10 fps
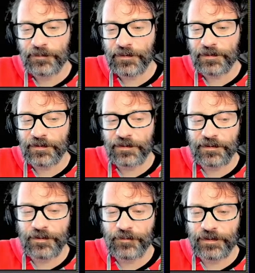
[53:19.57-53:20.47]
Just going to
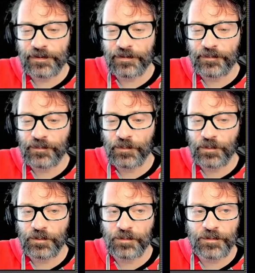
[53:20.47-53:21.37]
see if we can get some
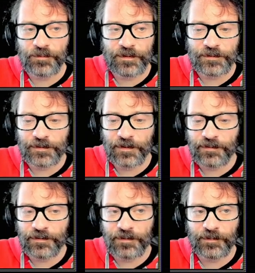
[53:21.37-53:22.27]
more 3
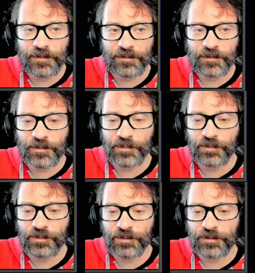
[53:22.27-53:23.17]
stars anyone wants to
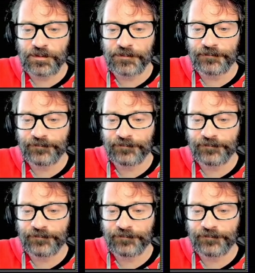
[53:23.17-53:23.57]
spawn.